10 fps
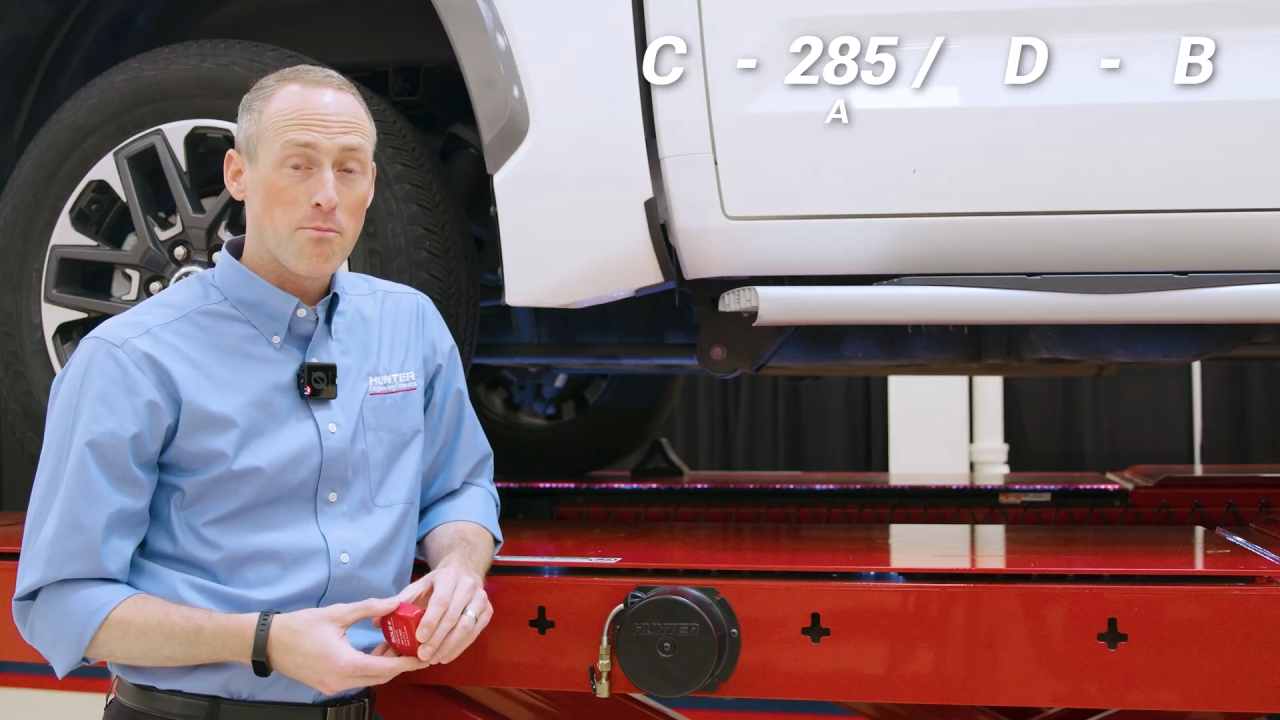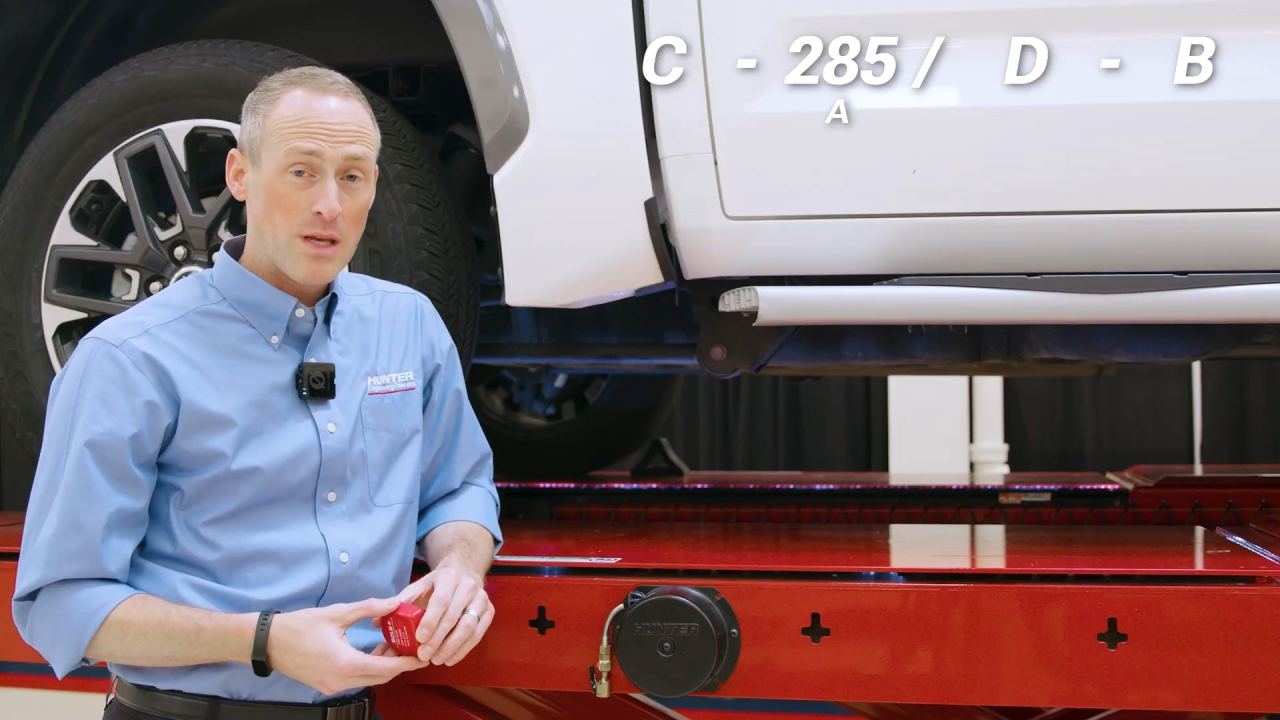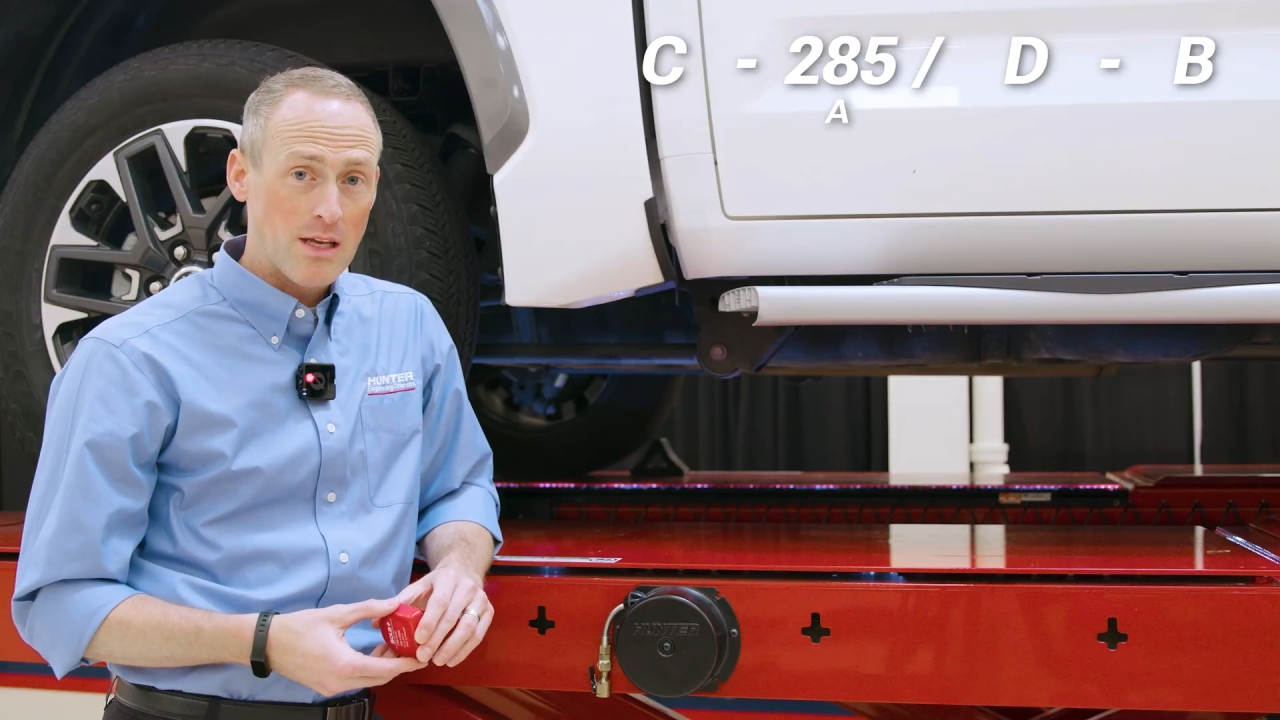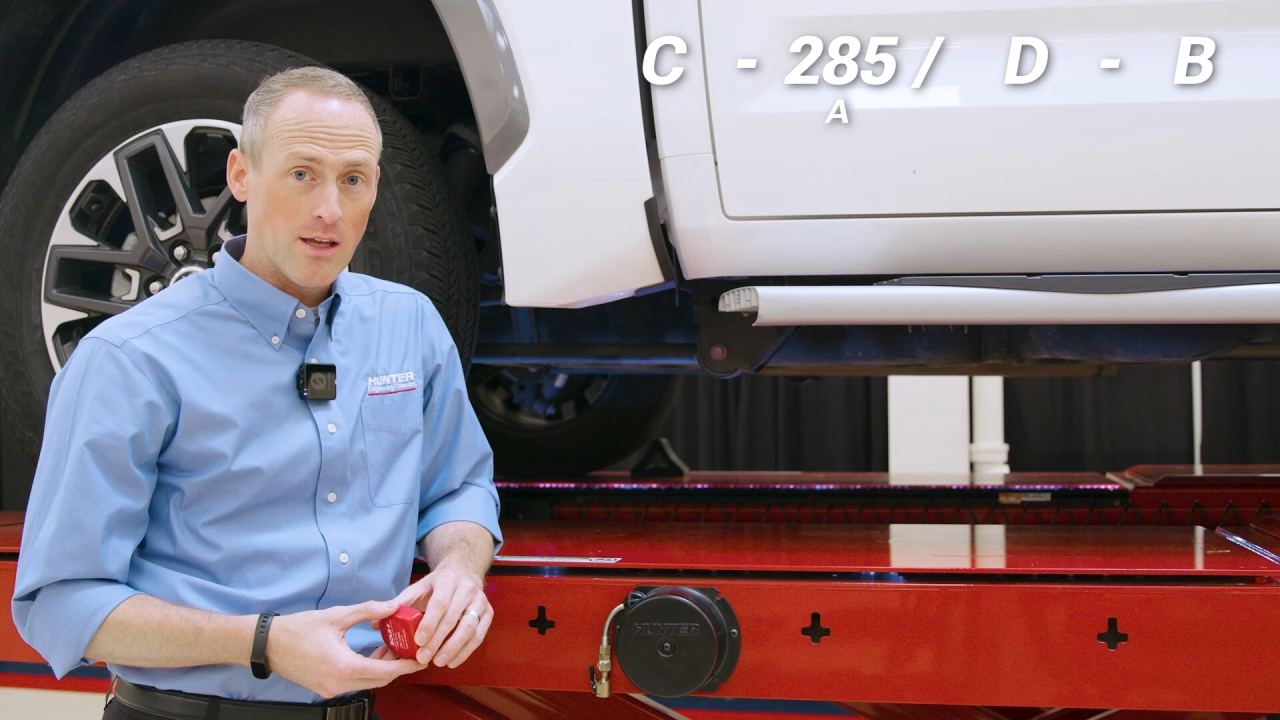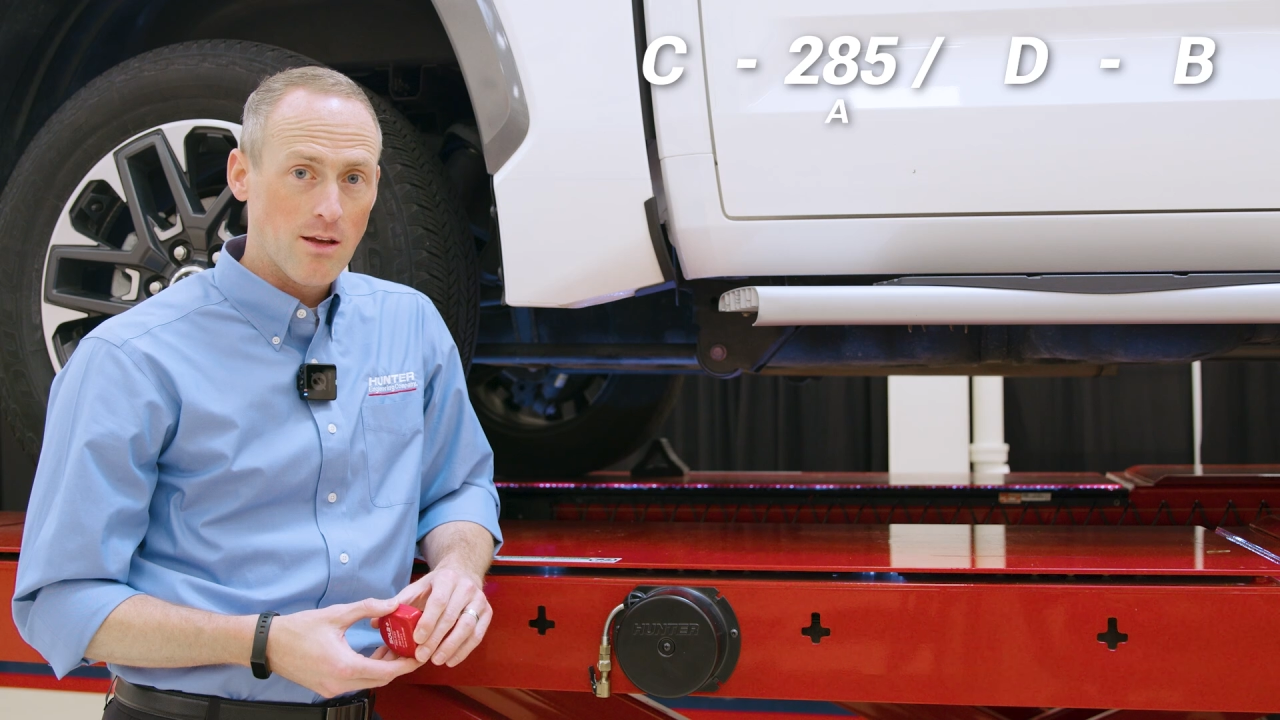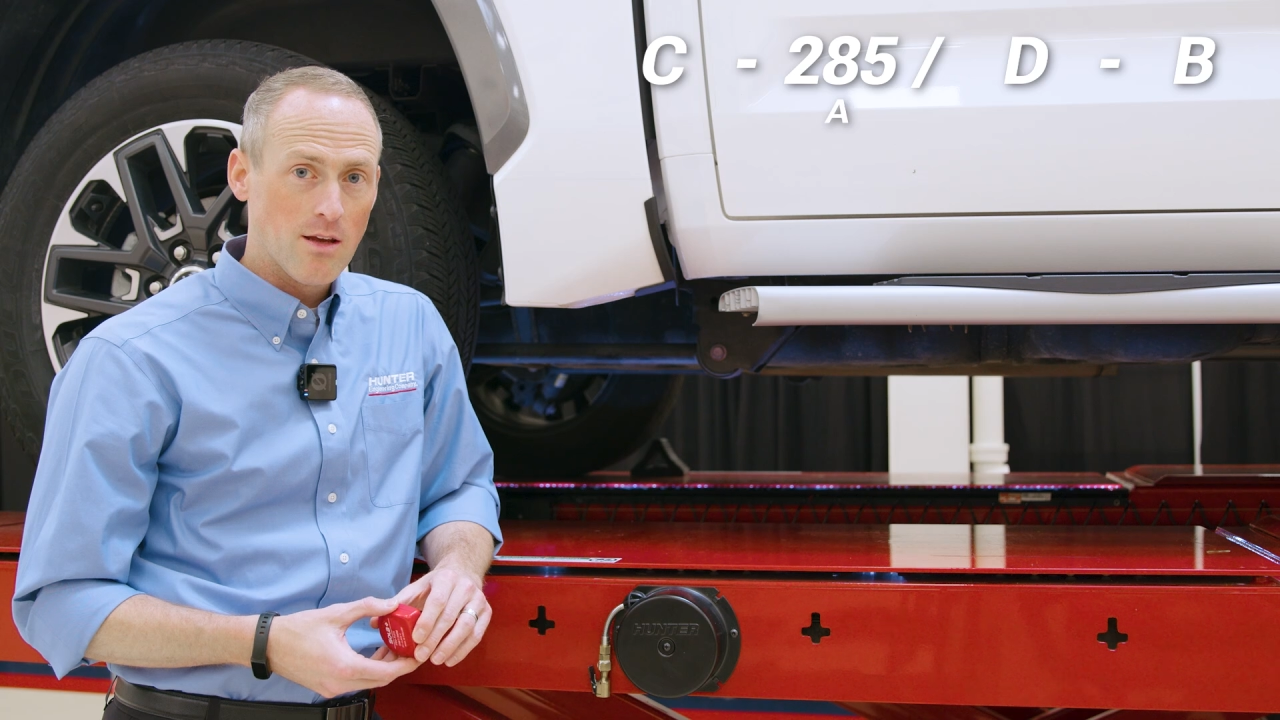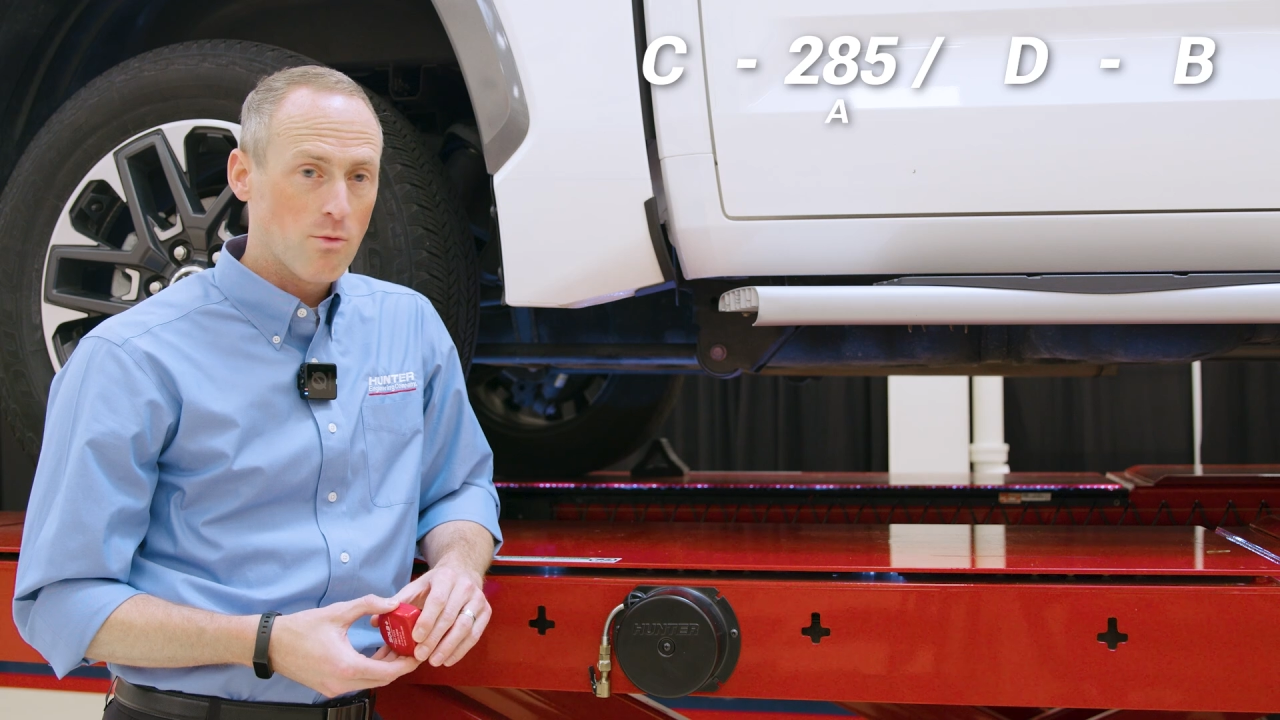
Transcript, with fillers: B,